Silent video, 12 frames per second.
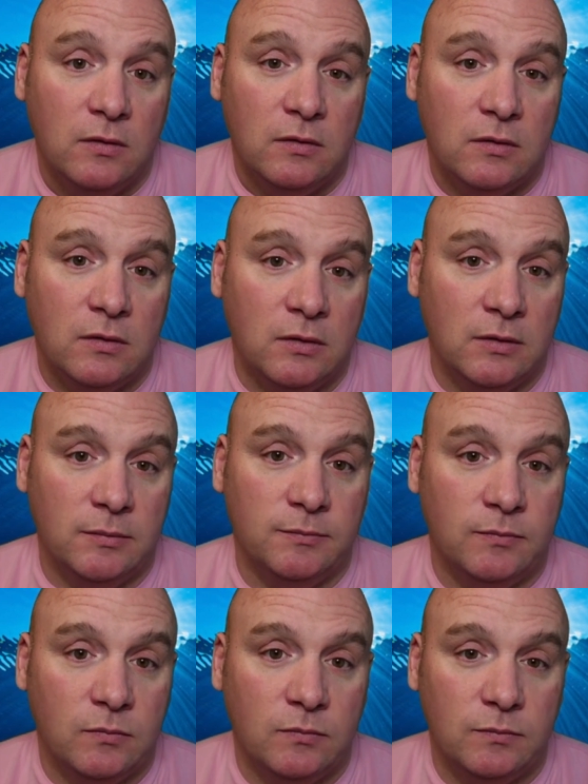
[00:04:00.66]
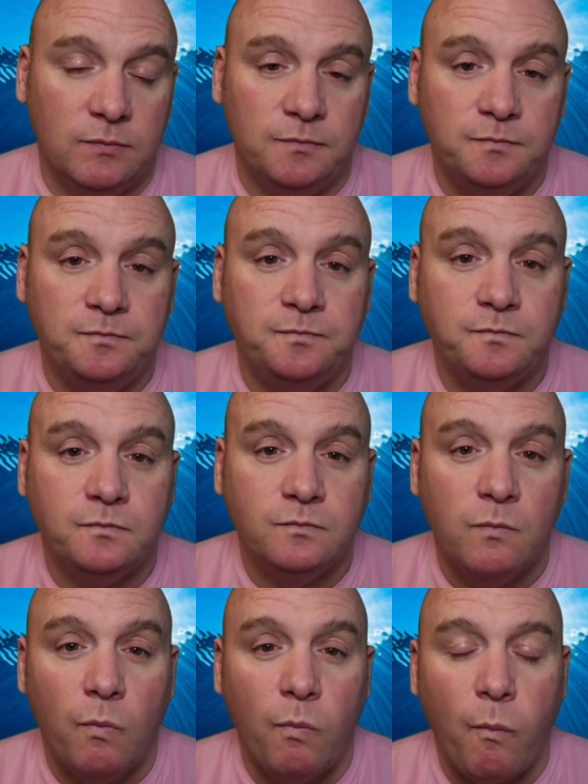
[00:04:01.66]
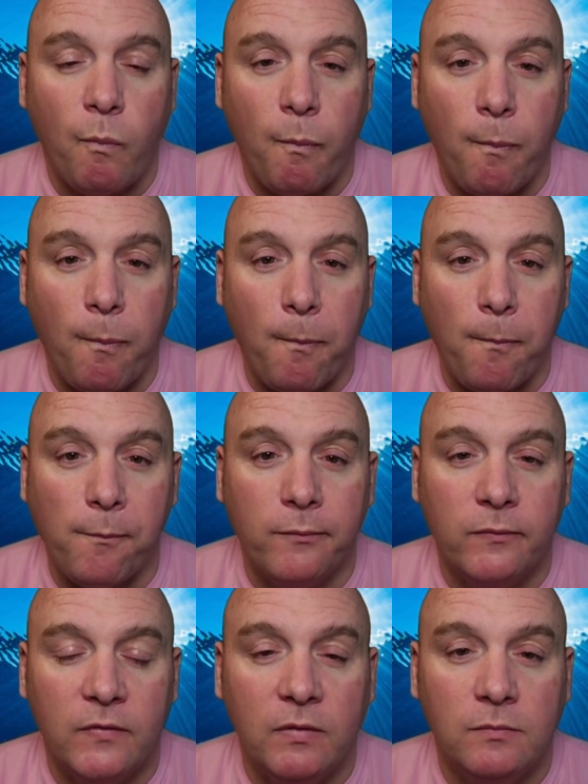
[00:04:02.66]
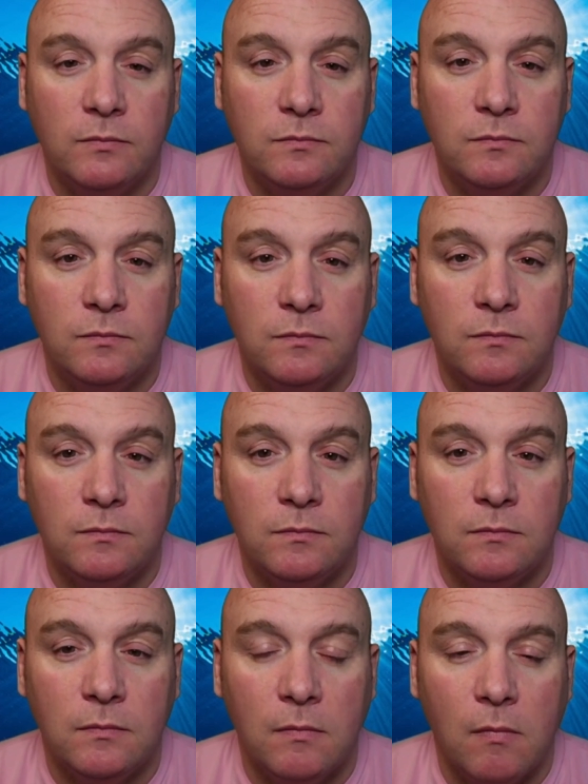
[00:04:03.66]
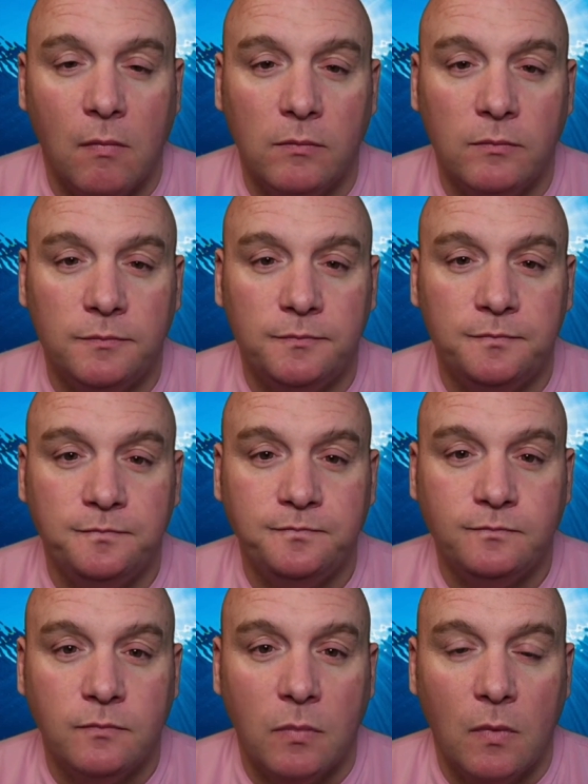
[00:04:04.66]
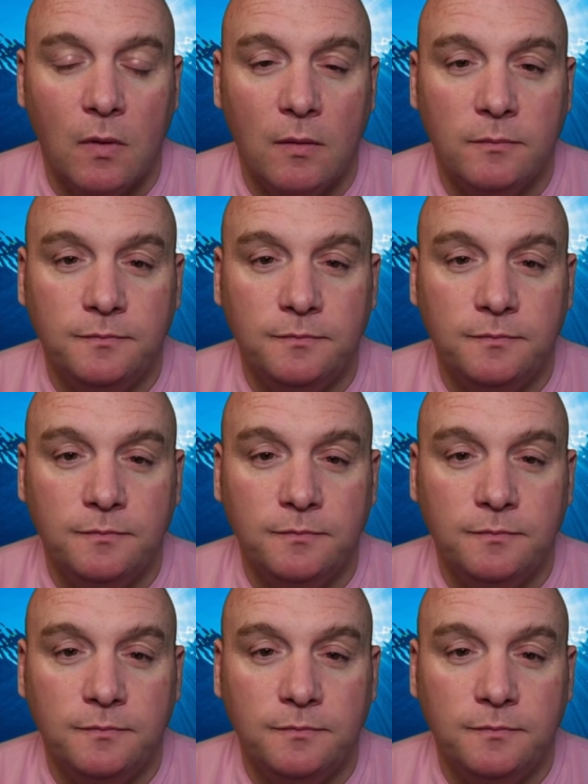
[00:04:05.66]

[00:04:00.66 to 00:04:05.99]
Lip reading: (silent)